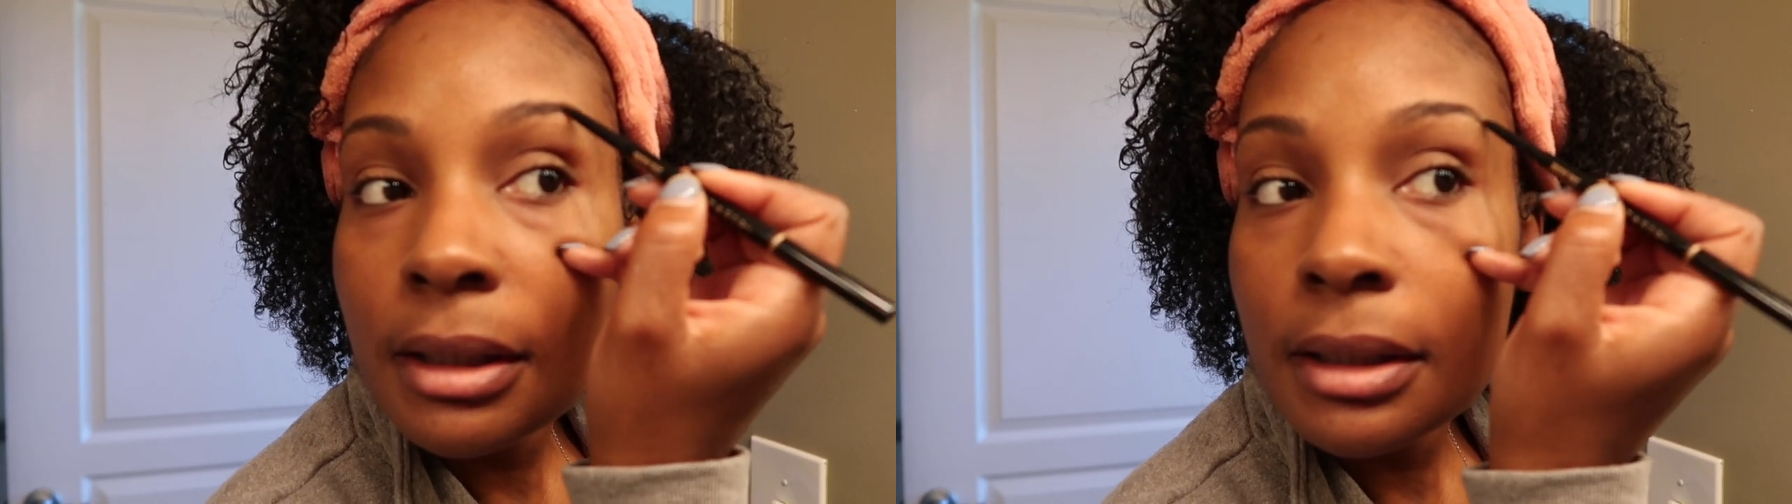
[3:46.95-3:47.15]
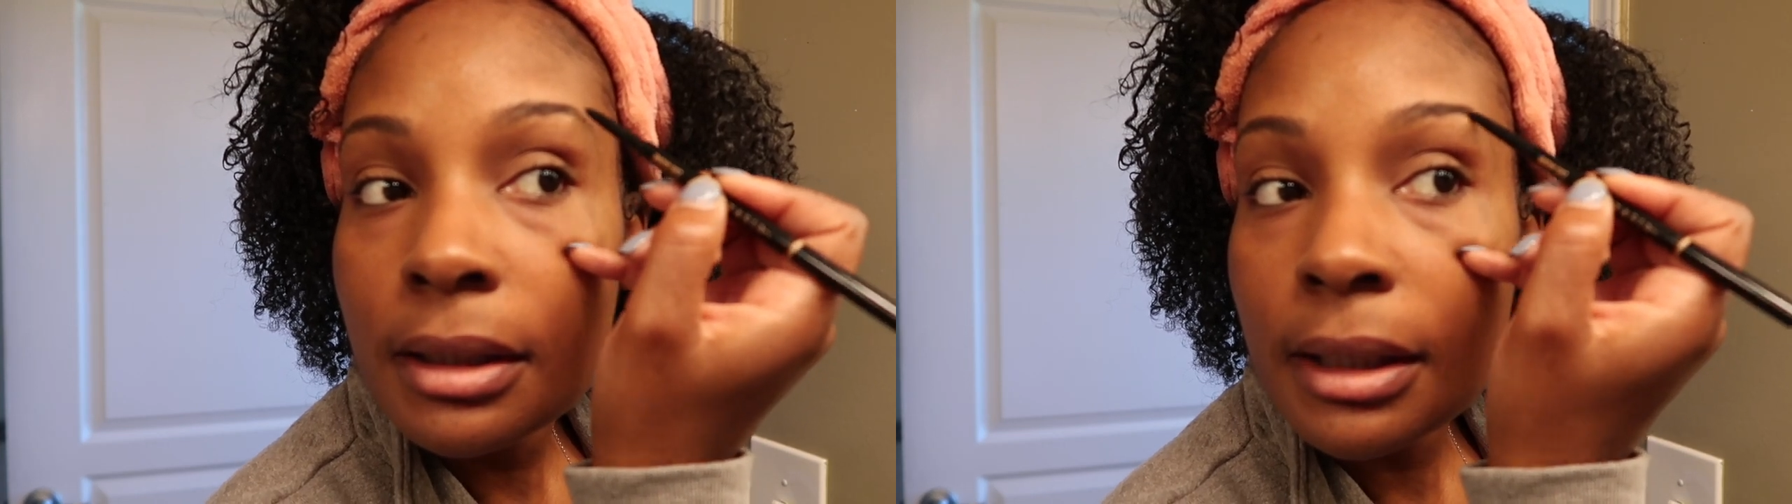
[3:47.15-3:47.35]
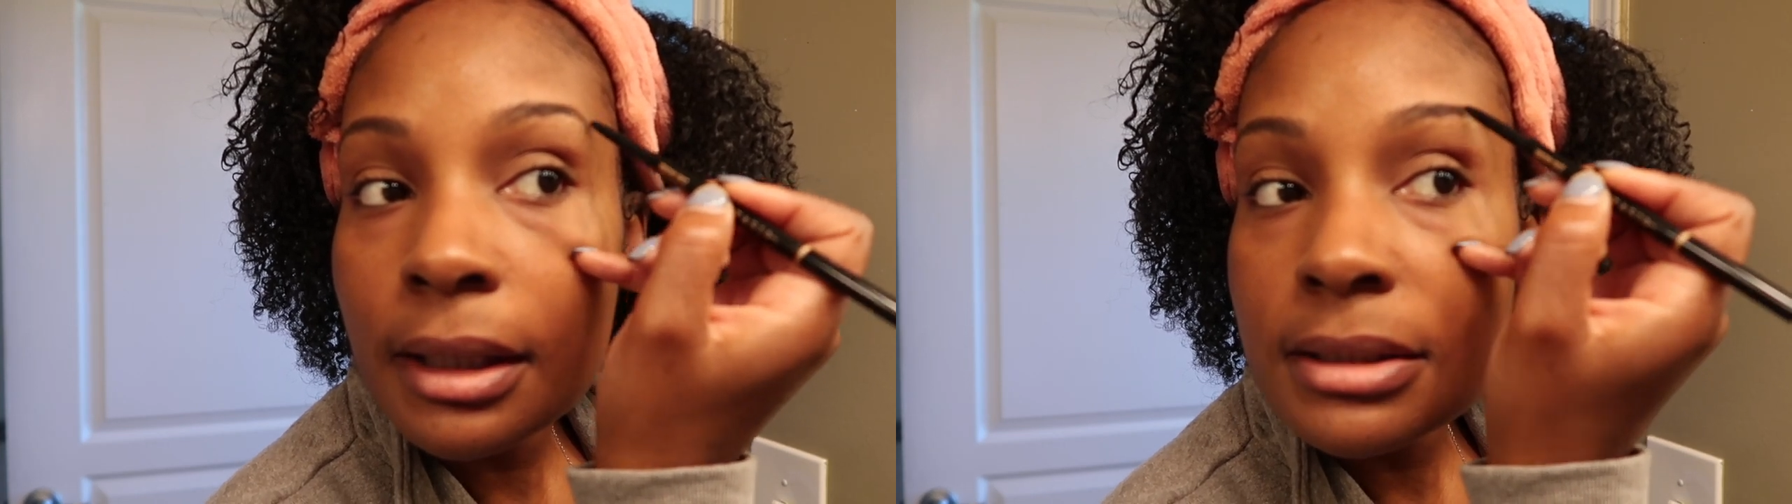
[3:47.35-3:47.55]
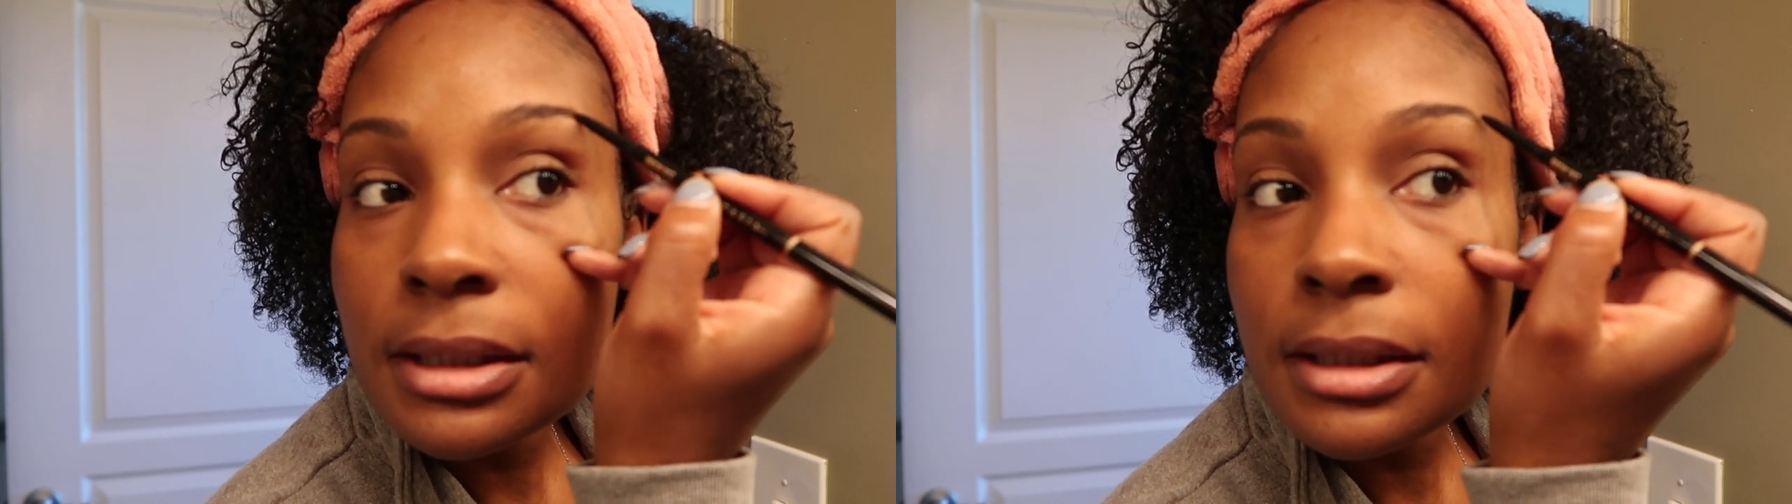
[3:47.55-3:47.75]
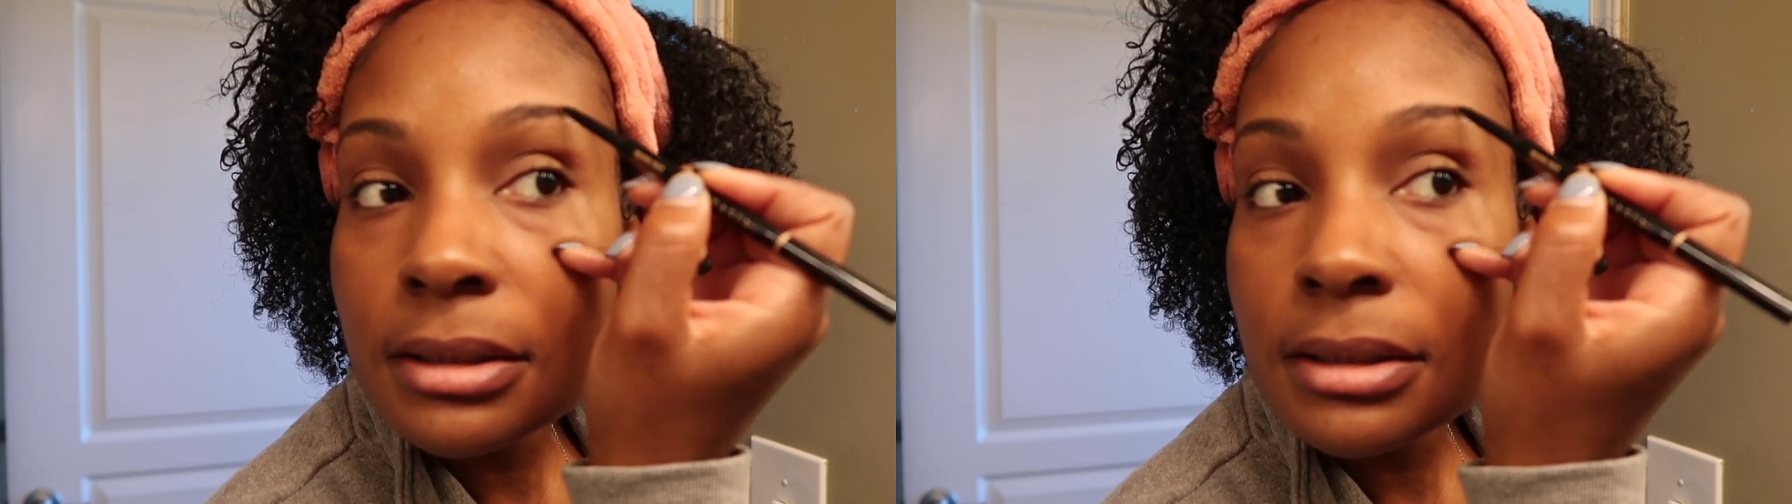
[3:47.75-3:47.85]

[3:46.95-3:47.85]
And like I said,